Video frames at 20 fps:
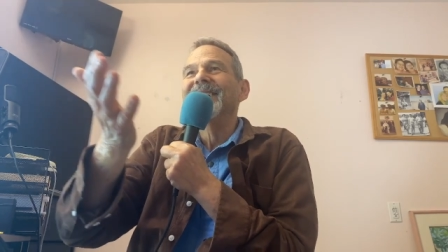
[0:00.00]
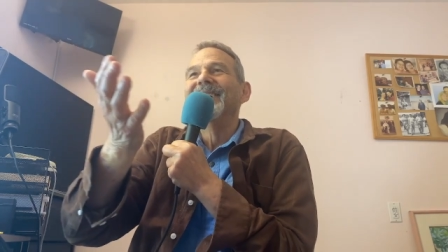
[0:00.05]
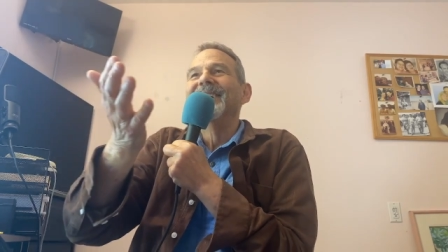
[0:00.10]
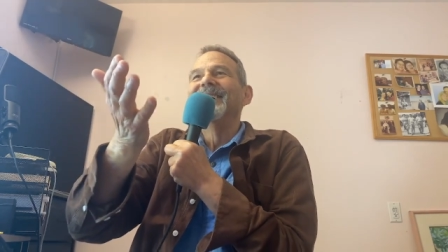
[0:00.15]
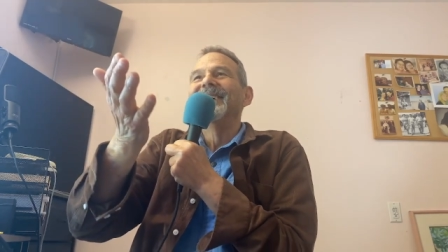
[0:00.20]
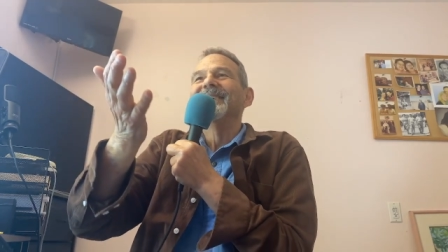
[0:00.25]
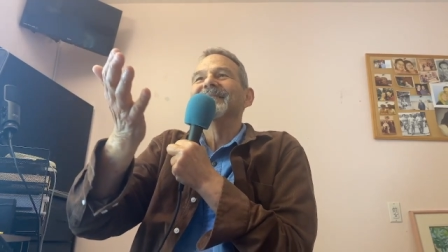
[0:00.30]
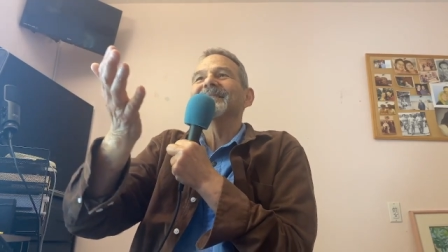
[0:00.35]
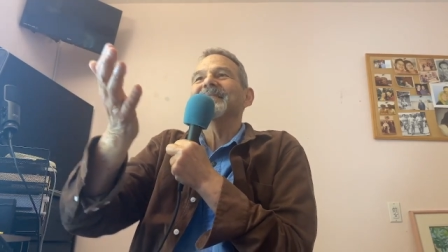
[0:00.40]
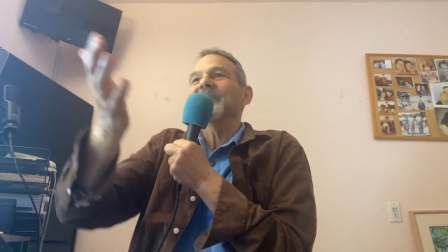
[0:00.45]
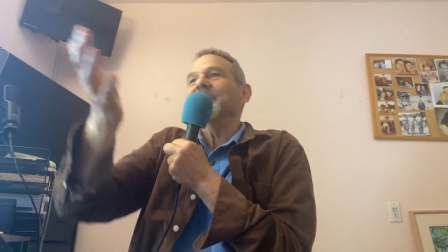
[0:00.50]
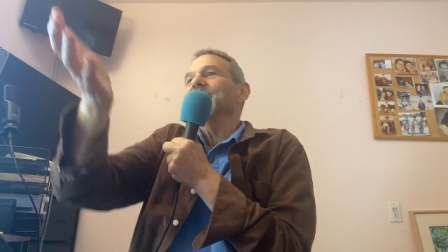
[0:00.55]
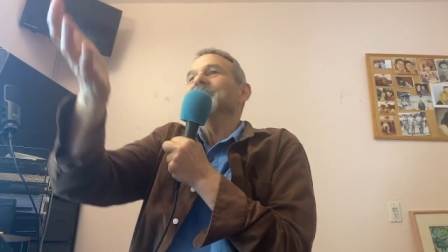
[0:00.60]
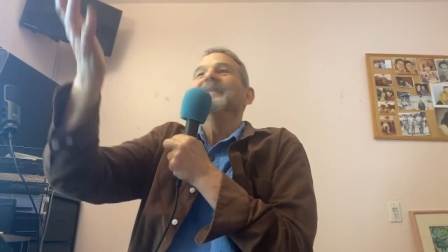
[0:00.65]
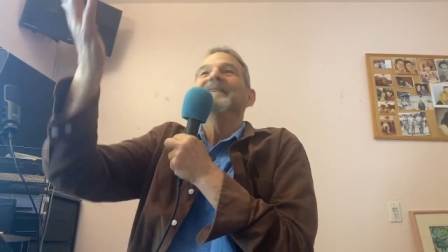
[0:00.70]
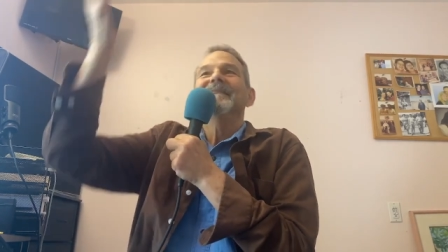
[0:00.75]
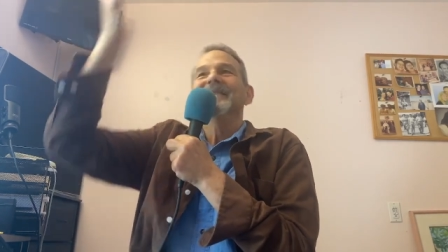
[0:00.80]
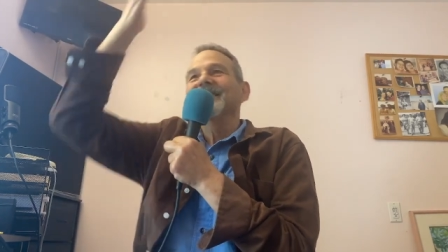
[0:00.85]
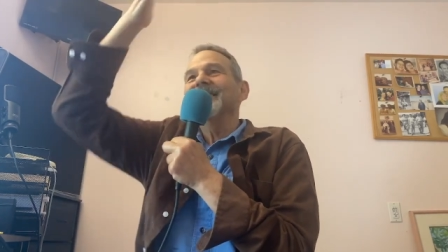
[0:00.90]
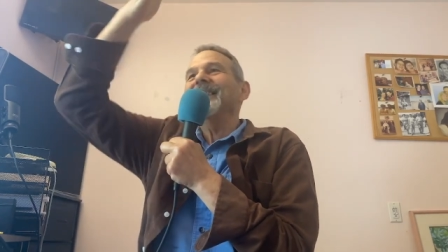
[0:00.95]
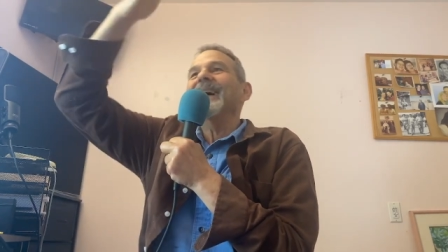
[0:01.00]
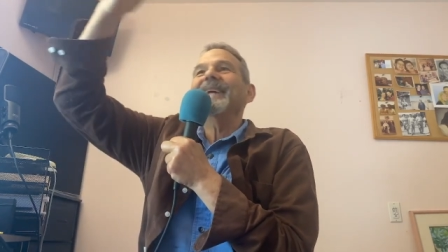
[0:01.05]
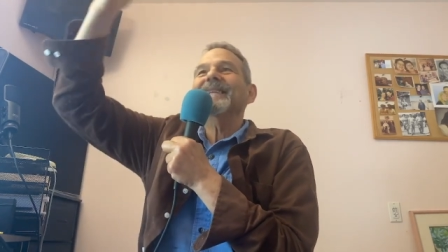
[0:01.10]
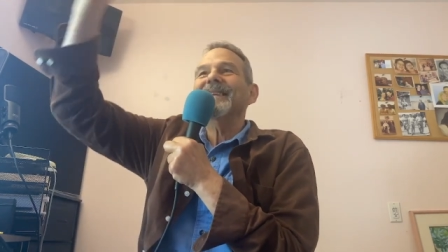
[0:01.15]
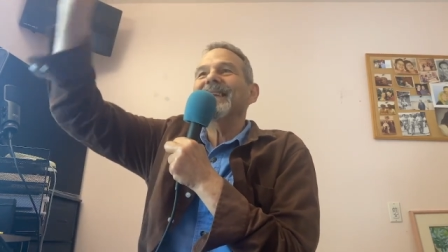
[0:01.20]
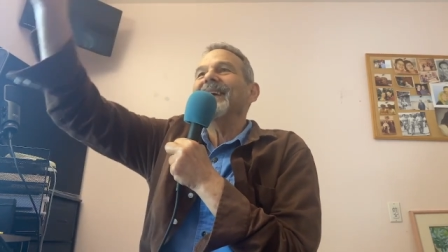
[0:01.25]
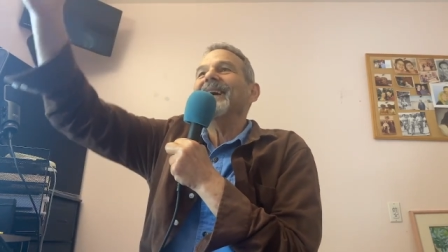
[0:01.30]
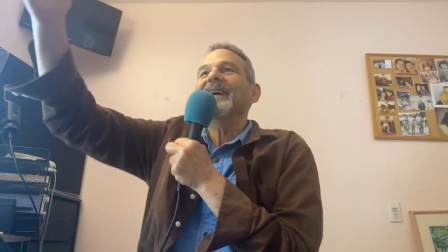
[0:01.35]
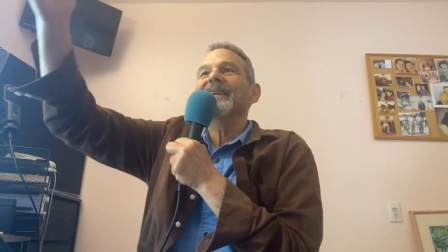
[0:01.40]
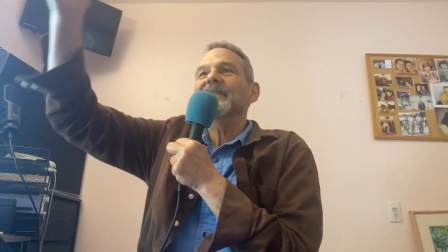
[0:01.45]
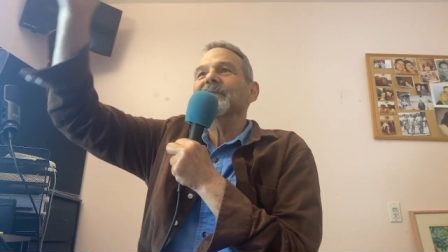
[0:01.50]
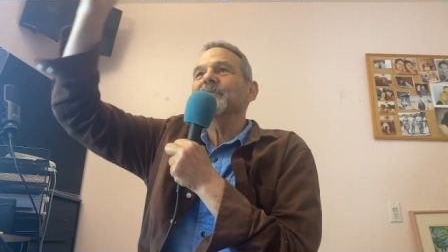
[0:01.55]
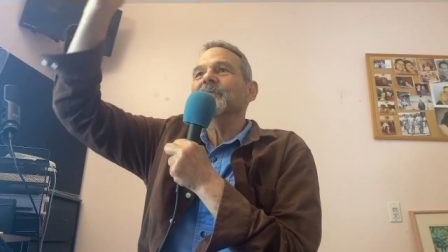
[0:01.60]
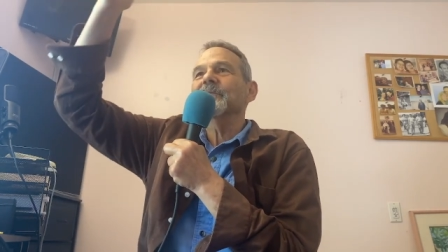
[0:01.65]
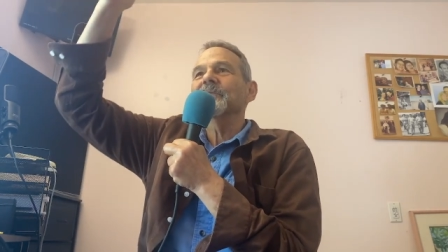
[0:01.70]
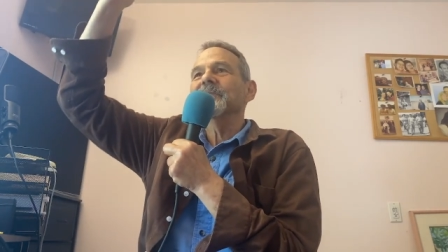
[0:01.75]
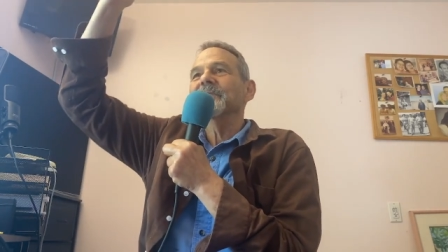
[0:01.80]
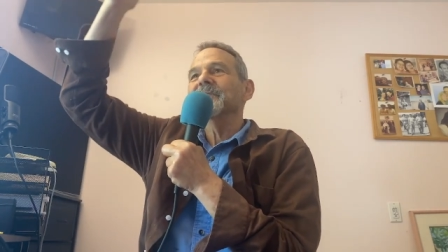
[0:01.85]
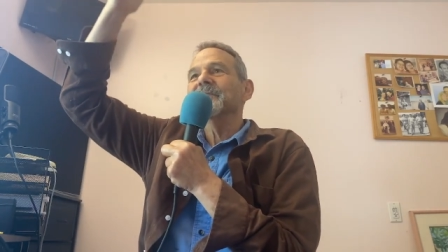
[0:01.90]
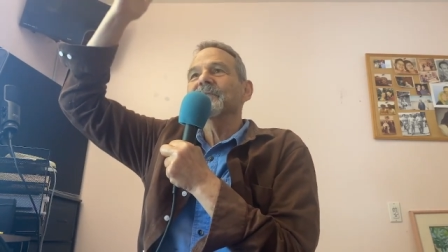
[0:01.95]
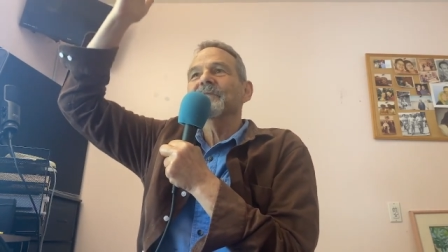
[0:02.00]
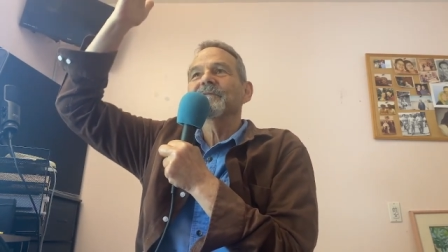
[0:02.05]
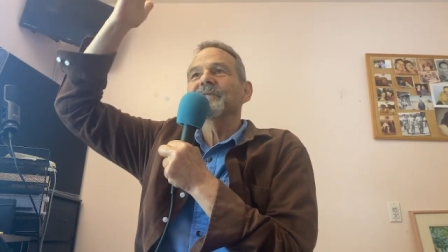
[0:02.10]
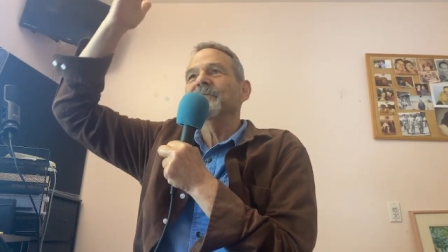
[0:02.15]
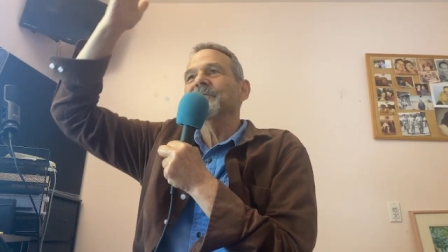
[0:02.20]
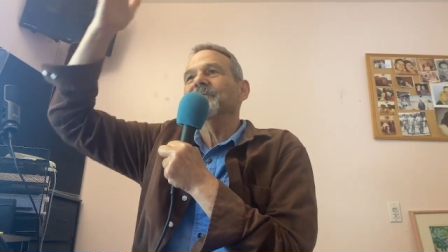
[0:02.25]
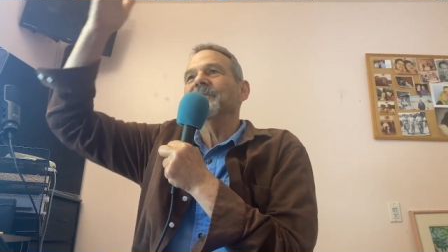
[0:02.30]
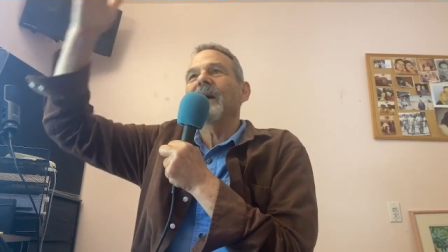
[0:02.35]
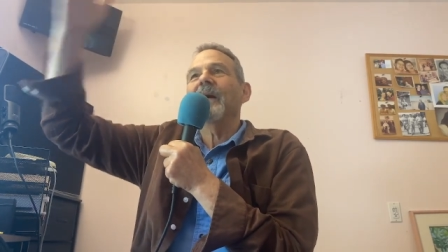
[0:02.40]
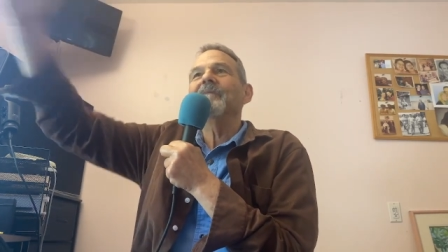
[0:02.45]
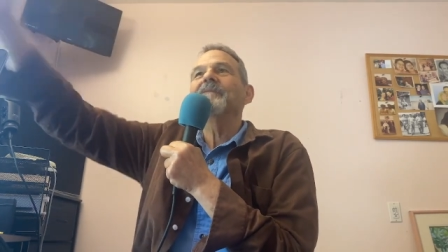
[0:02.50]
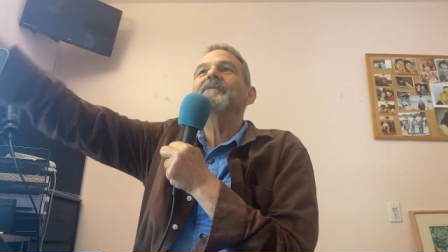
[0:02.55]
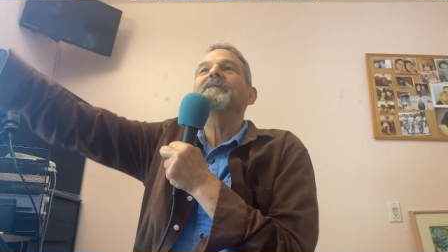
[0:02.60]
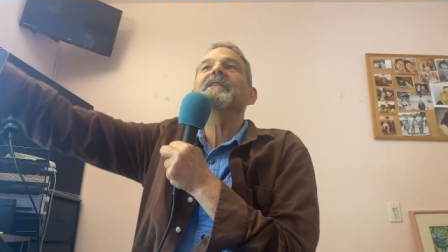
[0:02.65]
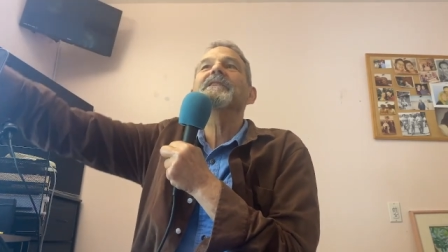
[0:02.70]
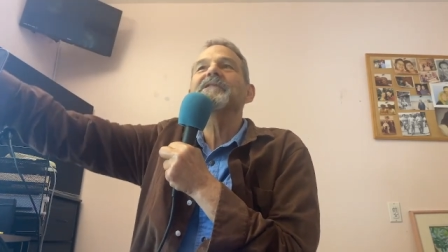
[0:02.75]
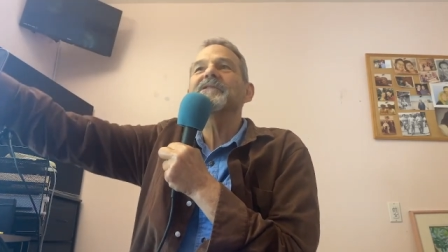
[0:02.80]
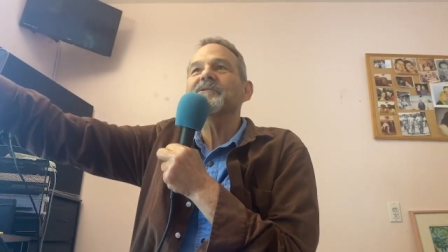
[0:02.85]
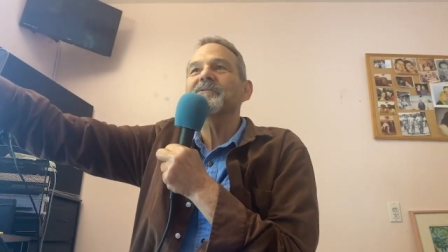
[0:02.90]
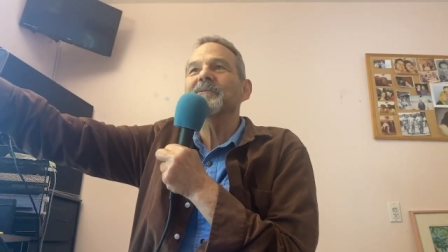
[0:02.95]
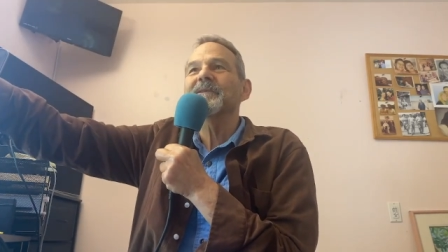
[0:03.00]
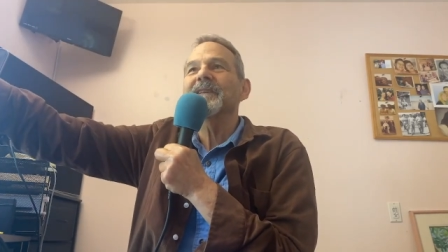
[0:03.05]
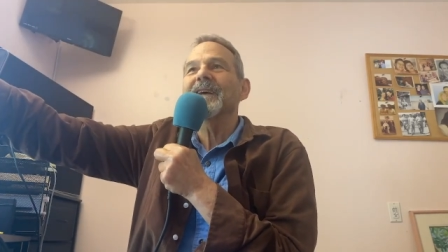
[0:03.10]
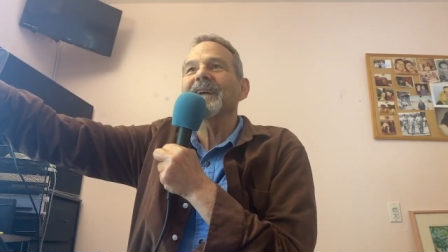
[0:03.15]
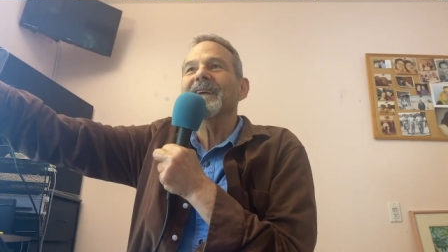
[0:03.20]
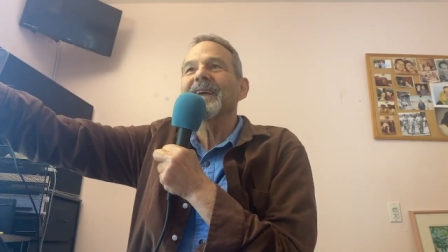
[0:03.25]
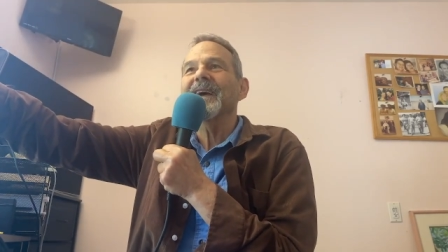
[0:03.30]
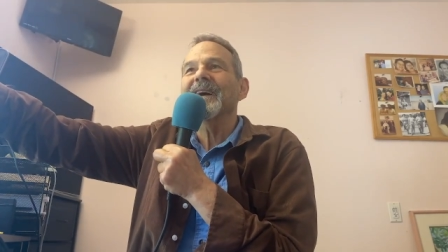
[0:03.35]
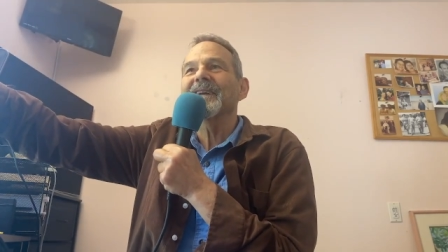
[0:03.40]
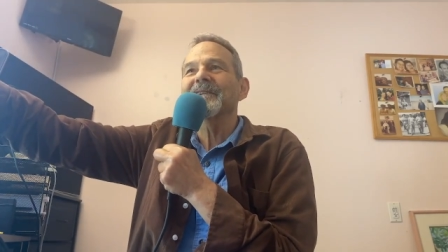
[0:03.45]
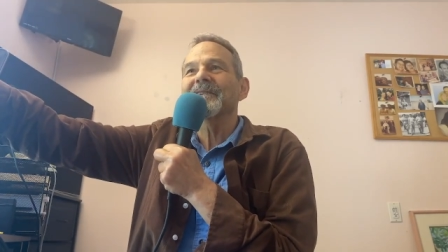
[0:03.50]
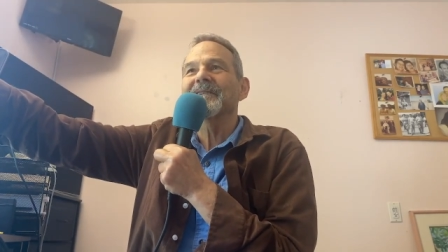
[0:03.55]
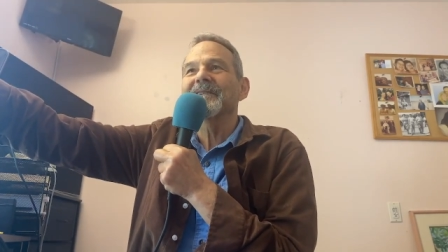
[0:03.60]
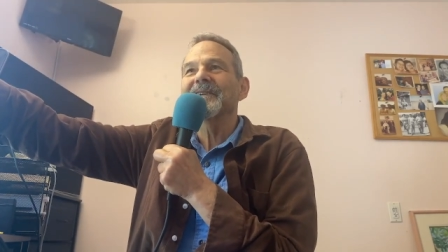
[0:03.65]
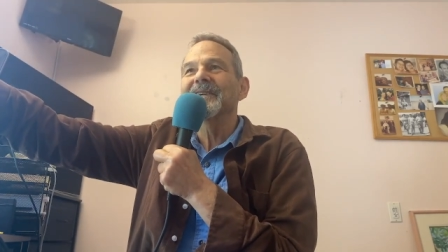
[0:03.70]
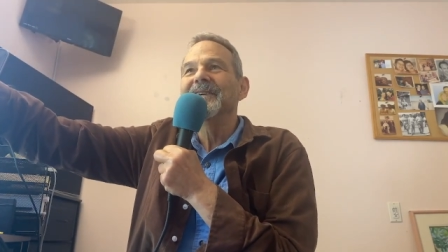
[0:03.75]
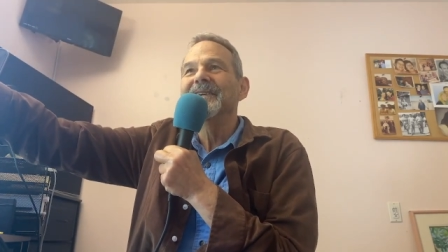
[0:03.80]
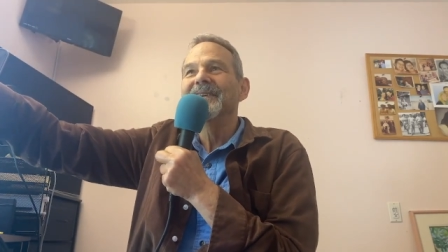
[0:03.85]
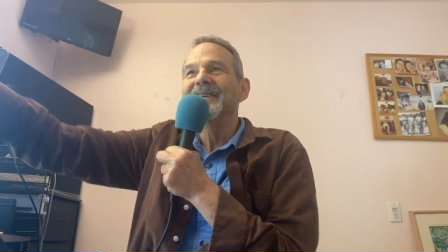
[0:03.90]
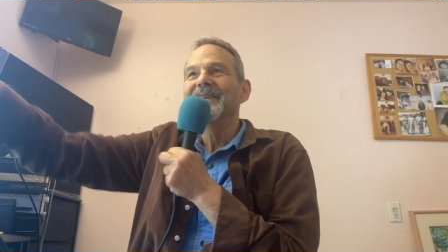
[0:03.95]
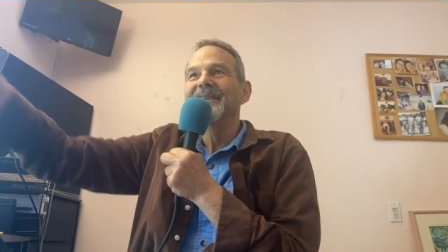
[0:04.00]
So that category is... I'm finished with that category.